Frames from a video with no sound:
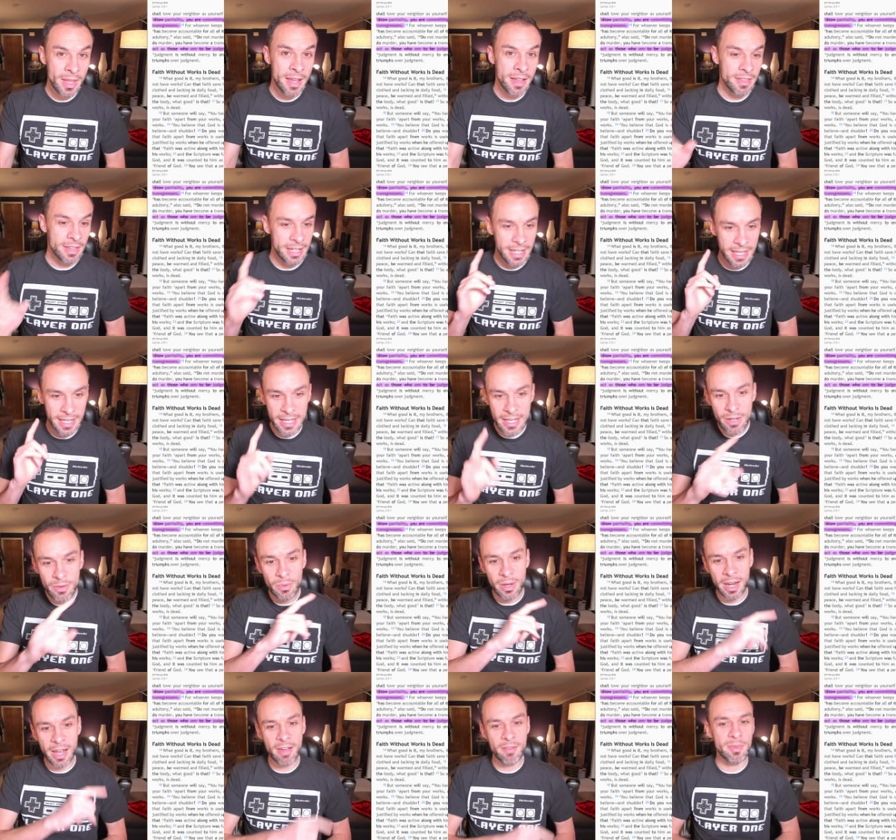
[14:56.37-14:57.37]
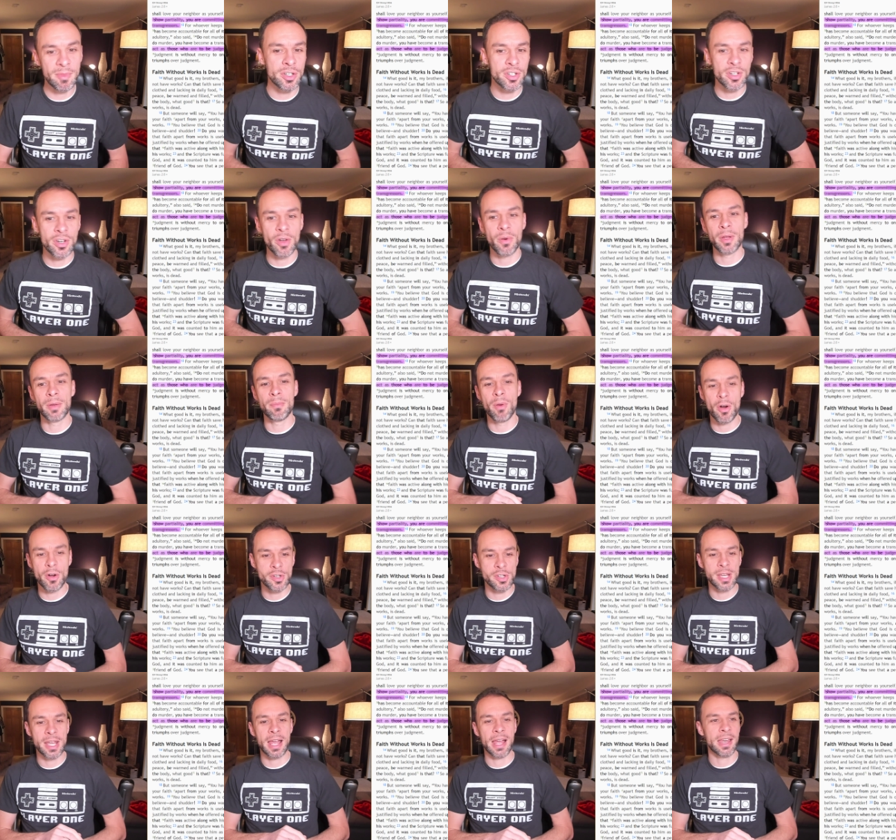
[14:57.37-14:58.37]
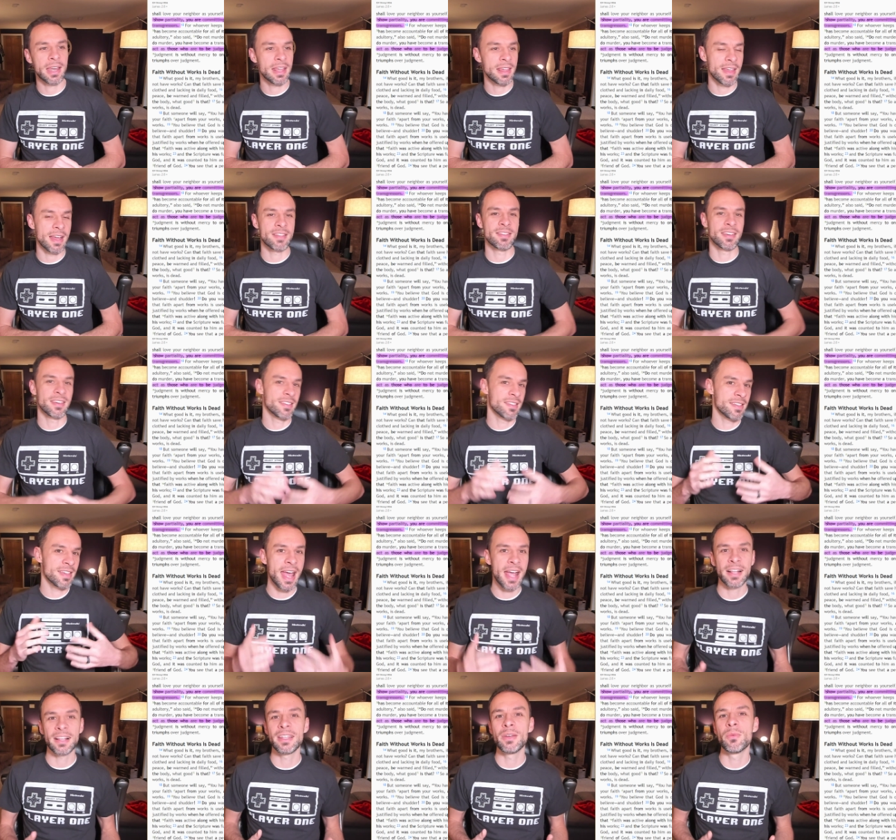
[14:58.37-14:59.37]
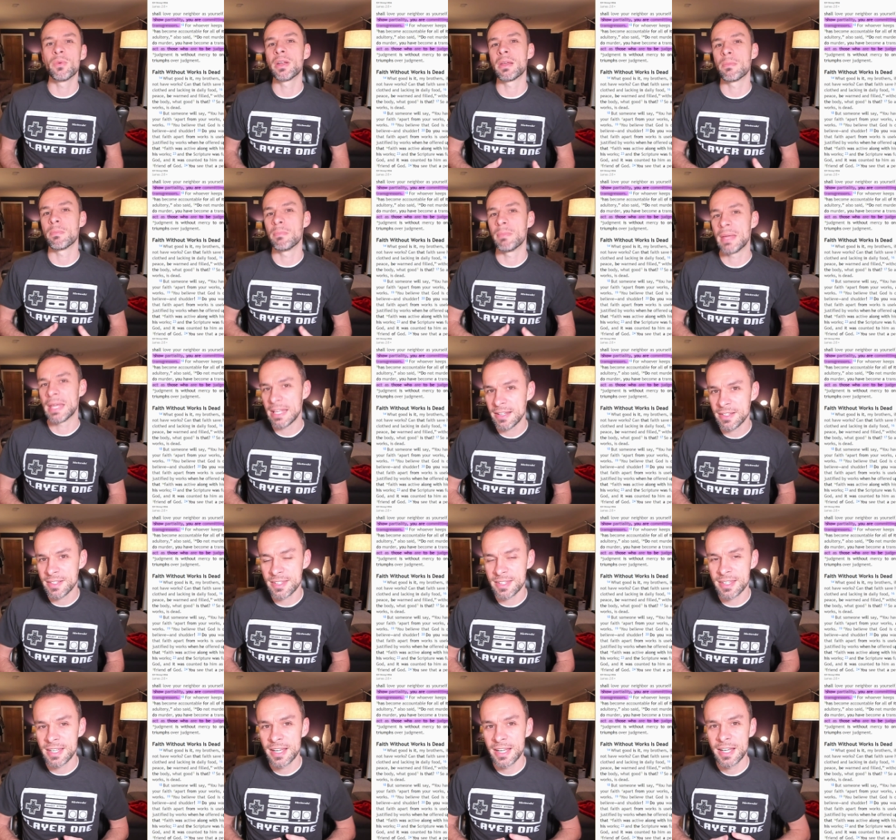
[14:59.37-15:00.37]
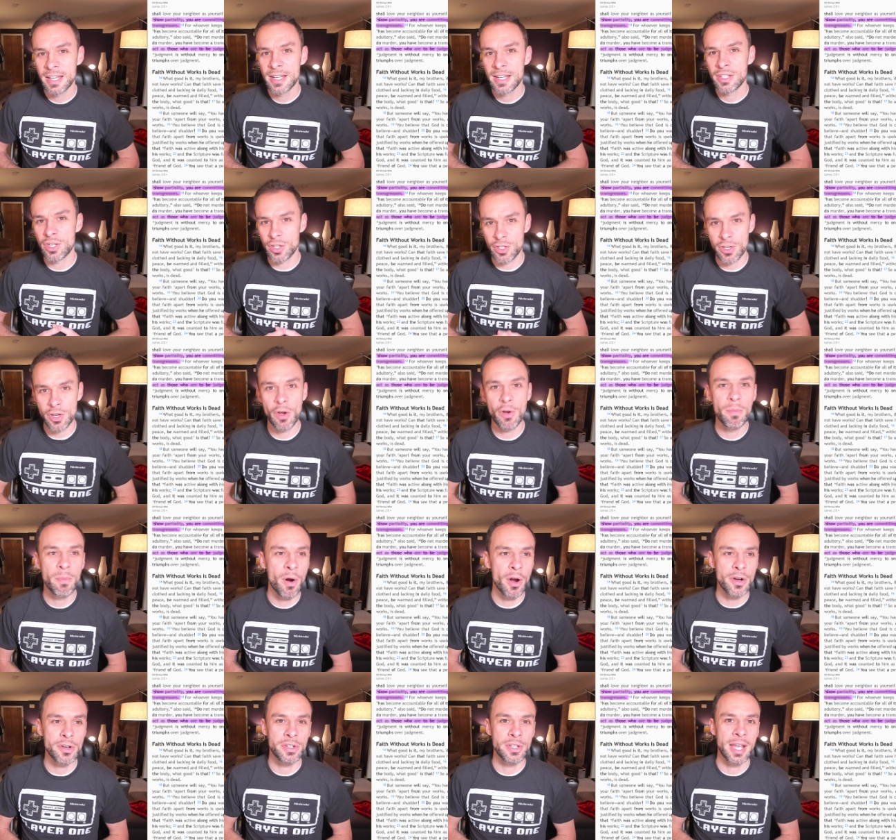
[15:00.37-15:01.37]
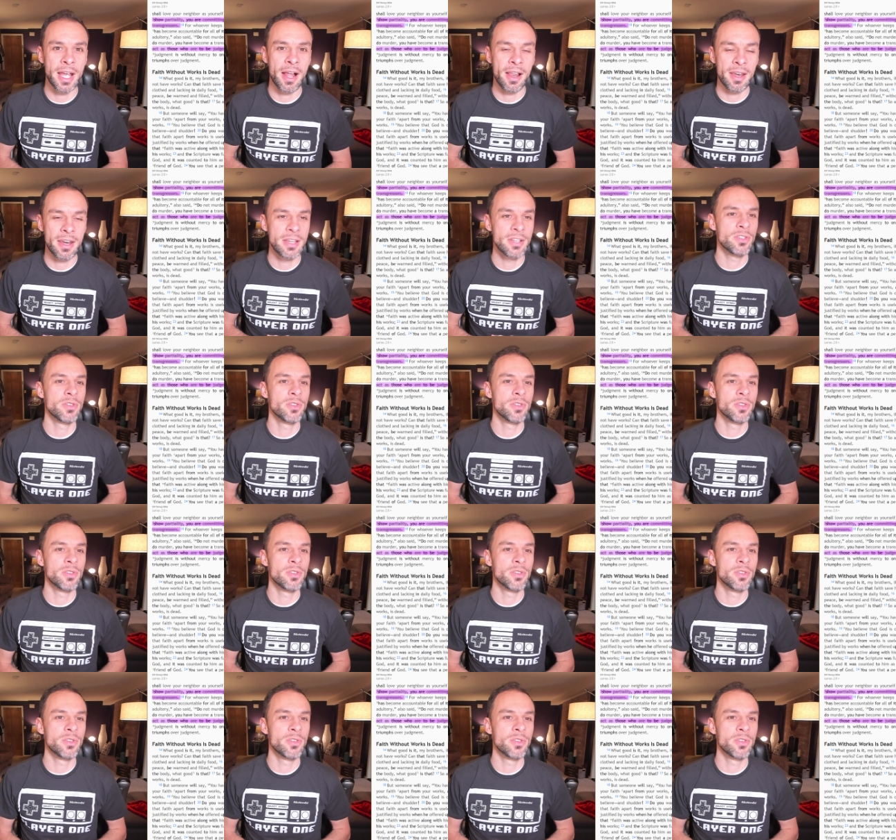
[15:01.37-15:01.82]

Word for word: then he would have been showing partiality. That's exactly what it means to show partiality,